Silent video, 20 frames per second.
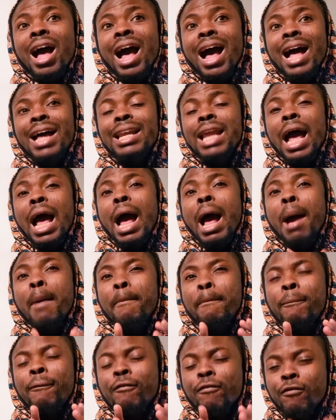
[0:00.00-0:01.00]
and
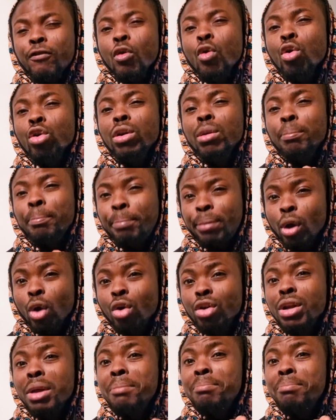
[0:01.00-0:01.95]
full-blown